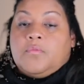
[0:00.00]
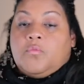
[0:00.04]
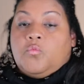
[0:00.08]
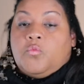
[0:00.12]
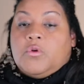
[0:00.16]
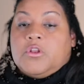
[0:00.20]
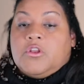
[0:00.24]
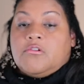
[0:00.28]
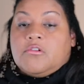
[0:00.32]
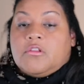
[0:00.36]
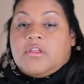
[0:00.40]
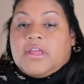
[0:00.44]

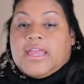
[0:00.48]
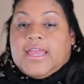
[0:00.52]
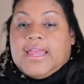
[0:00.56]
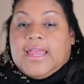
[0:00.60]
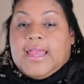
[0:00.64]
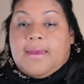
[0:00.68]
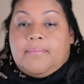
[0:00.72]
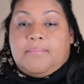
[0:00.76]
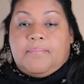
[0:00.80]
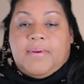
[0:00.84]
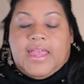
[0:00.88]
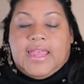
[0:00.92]
When you're looking
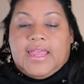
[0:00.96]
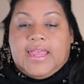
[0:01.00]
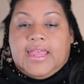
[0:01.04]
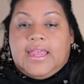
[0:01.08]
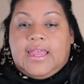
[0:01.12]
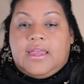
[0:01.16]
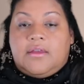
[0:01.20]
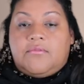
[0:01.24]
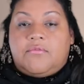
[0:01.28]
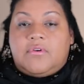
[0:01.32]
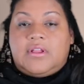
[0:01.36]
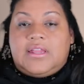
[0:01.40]
at banking,
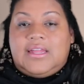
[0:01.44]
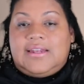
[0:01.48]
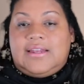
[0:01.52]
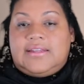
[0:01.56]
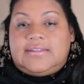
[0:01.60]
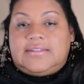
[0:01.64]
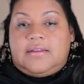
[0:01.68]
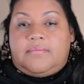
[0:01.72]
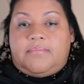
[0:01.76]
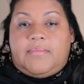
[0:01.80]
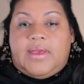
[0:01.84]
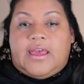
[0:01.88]
it really
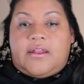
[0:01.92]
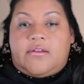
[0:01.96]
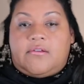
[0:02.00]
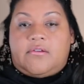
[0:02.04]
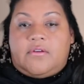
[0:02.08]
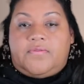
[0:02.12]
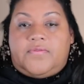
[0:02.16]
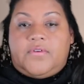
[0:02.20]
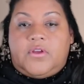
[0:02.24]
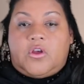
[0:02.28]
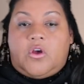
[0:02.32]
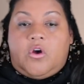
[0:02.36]
doesn't matter
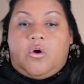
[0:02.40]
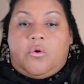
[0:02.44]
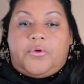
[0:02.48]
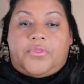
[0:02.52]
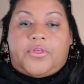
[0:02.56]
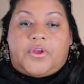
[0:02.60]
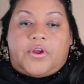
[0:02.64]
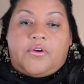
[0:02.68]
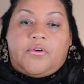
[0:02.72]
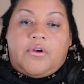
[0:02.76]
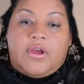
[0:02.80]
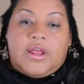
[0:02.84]
if you go with
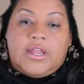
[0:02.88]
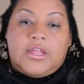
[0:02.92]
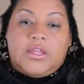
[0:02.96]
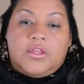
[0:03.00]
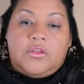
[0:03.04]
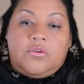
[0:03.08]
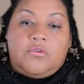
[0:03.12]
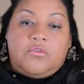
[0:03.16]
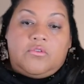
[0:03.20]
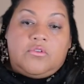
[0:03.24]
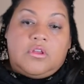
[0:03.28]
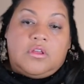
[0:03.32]
a credit
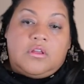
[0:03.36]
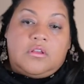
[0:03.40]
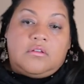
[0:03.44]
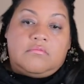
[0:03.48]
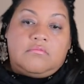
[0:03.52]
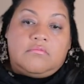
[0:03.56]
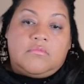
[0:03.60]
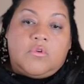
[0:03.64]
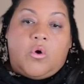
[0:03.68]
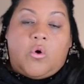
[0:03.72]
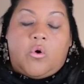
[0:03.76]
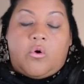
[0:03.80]

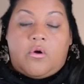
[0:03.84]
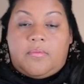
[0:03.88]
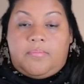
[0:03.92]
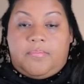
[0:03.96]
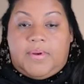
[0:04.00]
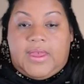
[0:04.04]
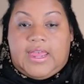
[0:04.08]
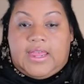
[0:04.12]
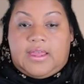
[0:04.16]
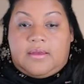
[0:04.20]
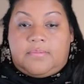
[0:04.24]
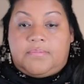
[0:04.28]
union or a
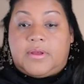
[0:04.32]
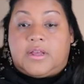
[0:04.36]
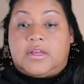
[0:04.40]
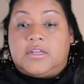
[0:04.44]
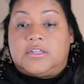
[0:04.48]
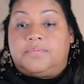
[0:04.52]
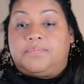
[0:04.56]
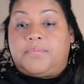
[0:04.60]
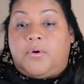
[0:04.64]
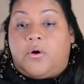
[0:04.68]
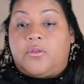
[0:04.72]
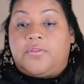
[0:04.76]
bank
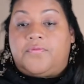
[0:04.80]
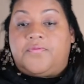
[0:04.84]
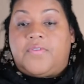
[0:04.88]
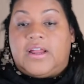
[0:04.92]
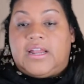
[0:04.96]
because both